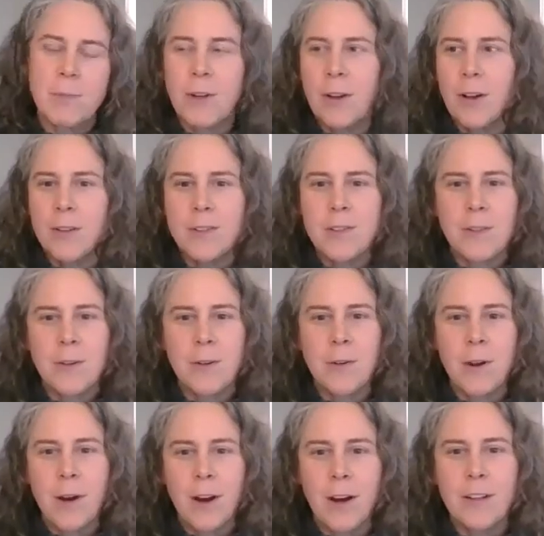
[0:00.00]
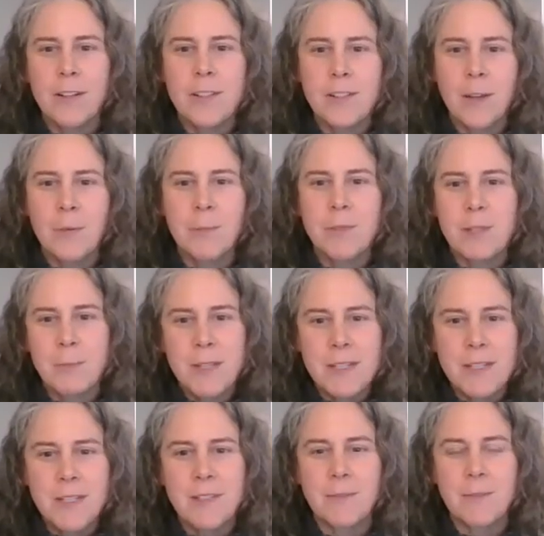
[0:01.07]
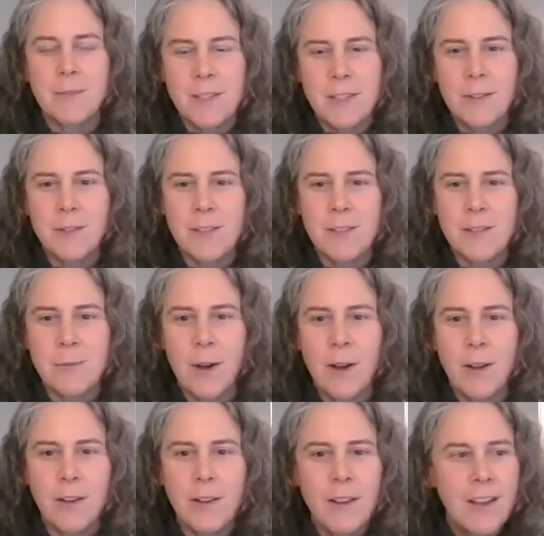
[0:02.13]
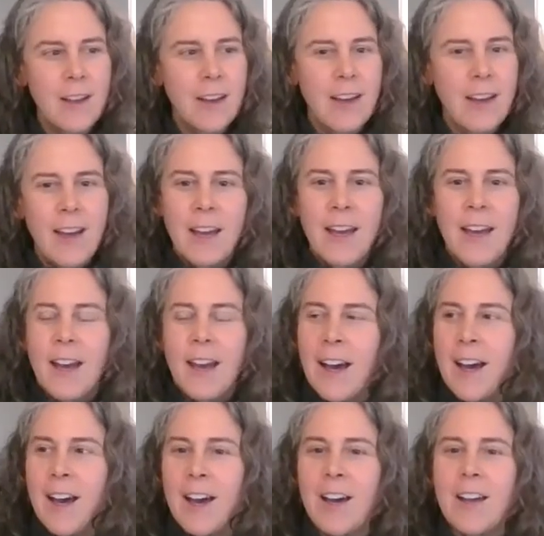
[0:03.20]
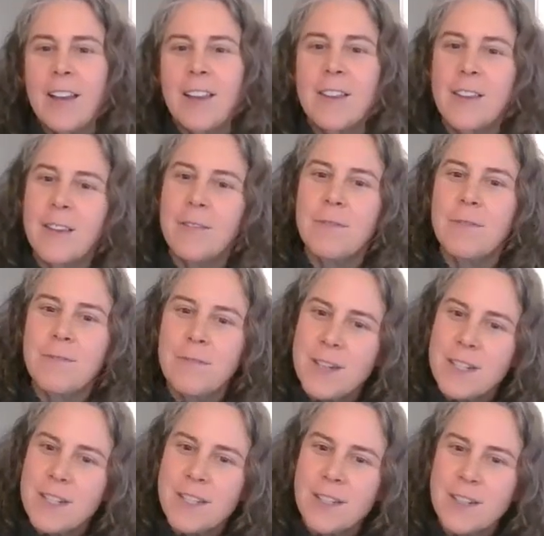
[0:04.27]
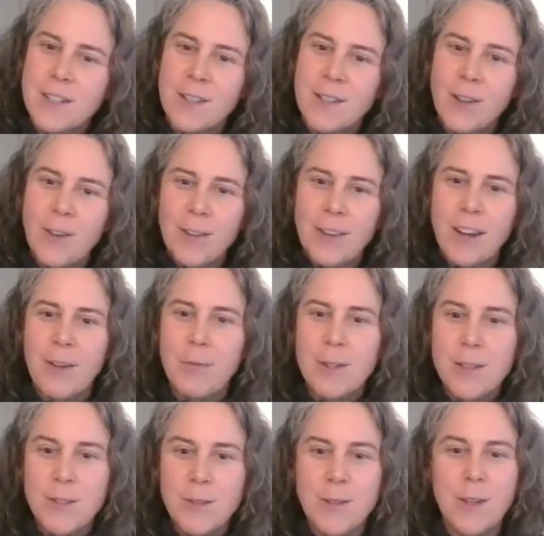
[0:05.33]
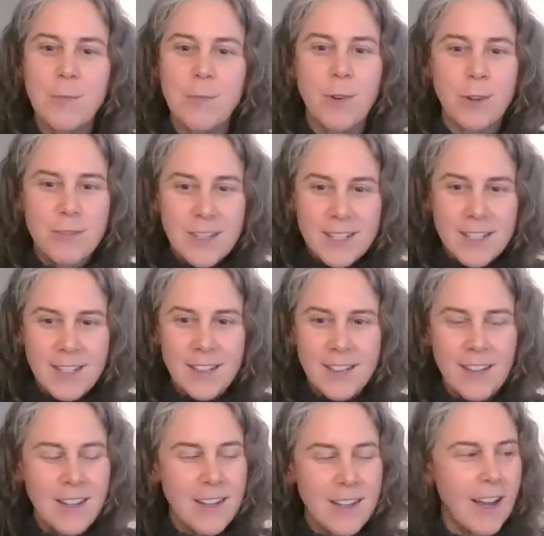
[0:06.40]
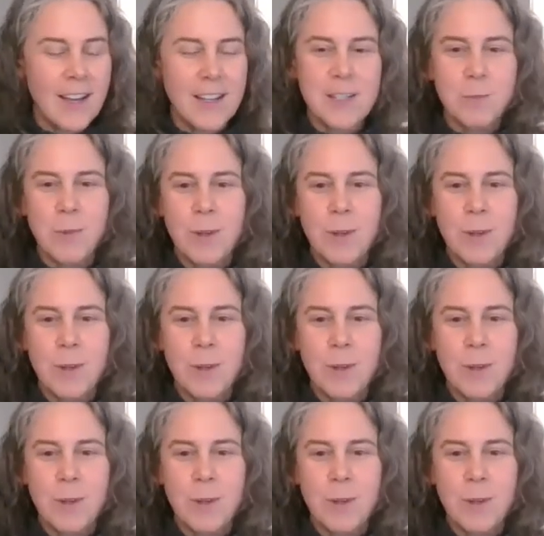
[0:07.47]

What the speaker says: but also on some species of seals as well. The research, though, that I've been doing more recently has